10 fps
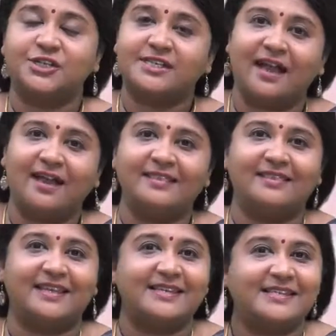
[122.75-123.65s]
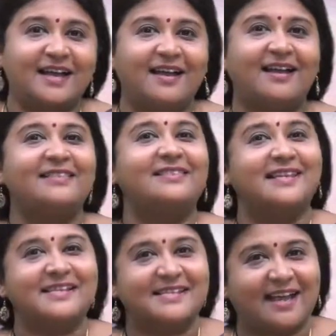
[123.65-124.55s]
Shanti,
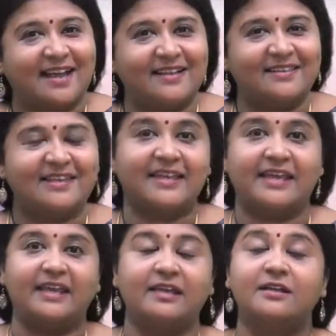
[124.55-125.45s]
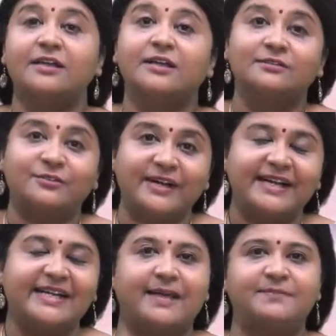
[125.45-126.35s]
Shanti, Shantihi.
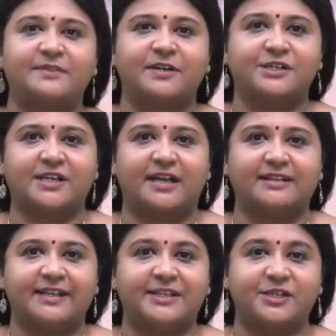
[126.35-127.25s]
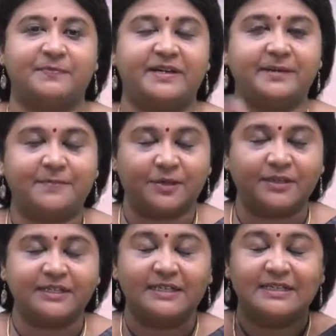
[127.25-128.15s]
3 times the word Shanti is repeated
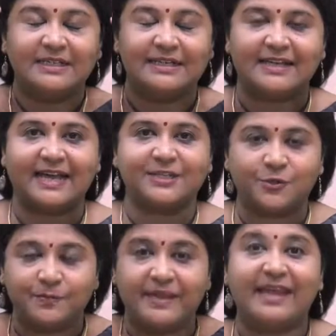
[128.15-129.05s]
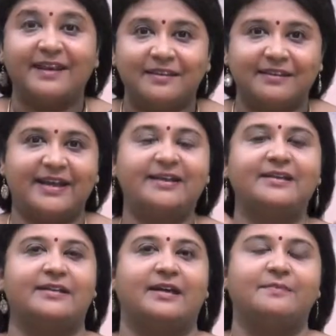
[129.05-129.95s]
because it has to be ingrained
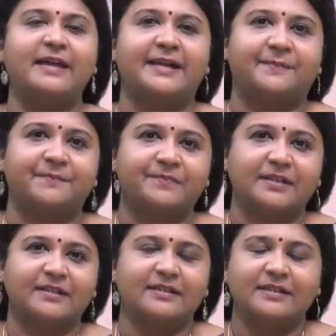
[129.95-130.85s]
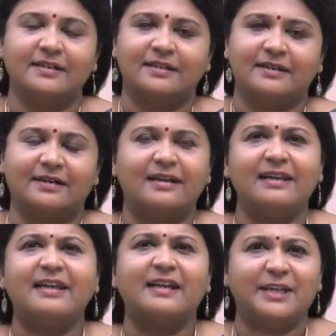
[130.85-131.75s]
in our mind.
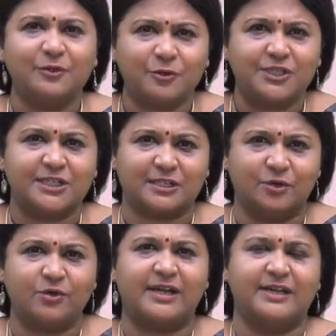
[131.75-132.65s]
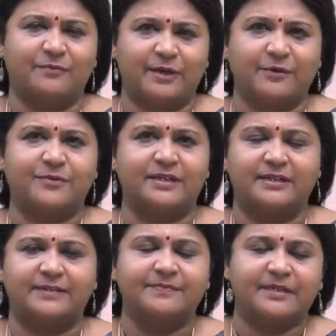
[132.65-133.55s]
Earlier I used a sloka in one of
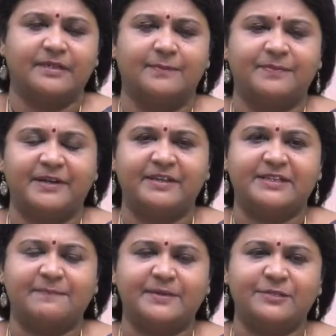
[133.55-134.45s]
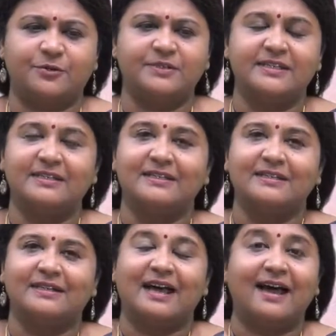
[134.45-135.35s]
the previous episodes.
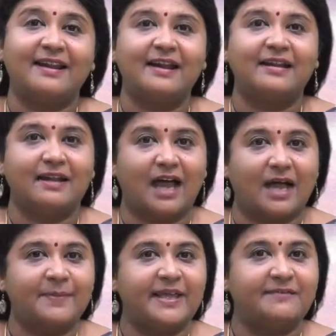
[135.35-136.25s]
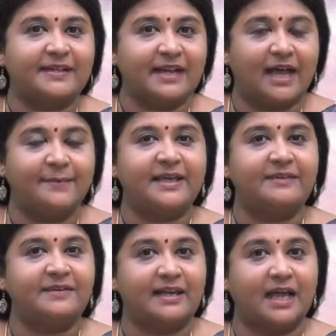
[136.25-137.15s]
Harar namaiva
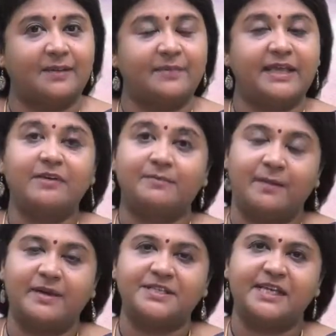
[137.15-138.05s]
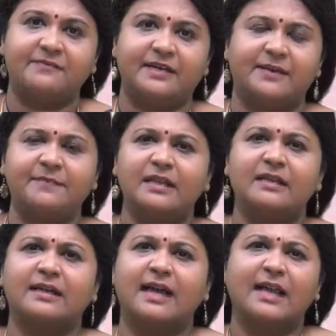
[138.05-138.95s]
namaiva namaiva mama jivanam
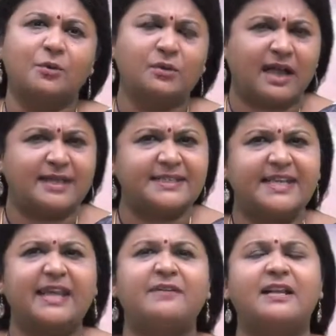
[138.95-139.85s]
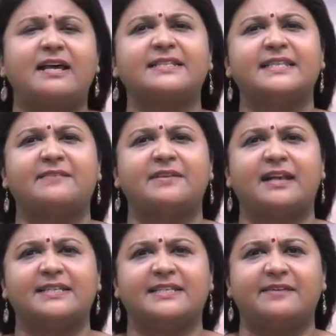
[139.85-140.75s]
kalau nastyeva nastyeva
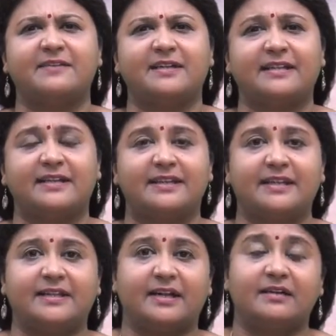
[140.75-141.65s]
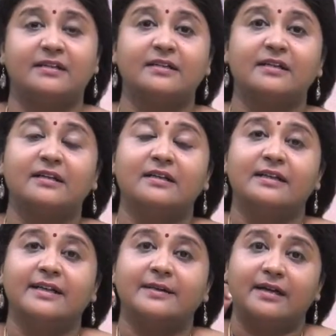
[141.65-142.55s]
nastyeva gatiranyata.
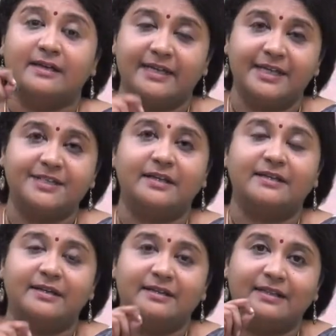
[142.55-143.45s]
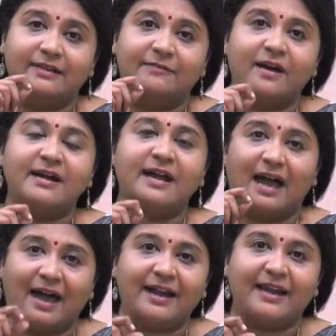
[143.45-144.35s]
In the word
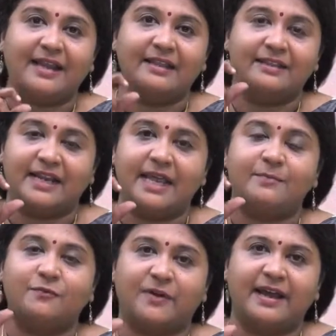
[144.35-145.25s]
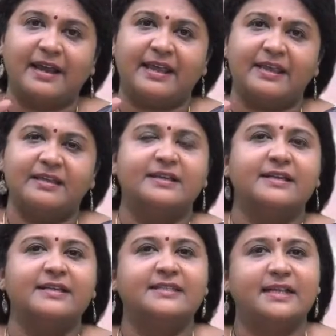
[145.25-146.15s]
Hari, the name of Hari
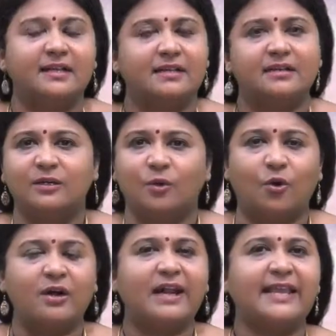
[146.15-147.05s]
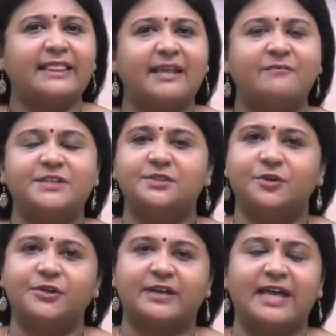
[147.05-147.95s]
is the only thing which is
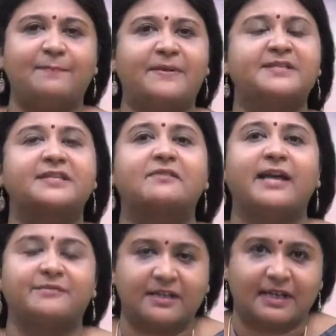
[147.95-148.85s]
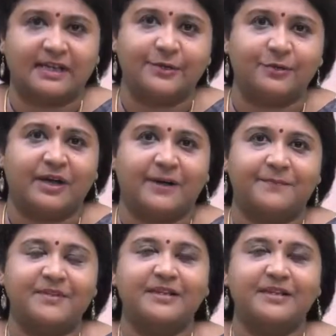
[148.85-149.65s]
going to help us survive the Kali Yuga.